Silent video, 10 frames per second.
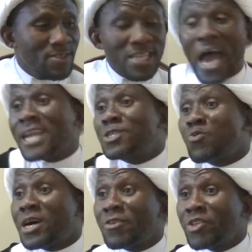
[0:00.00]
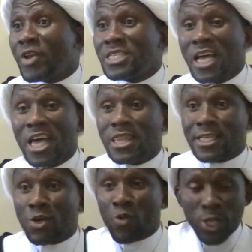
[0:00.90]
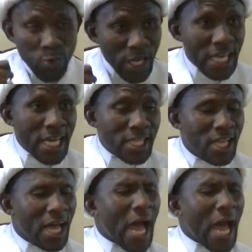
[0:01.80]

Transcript: That is one of the reasons. That's it. When you eat,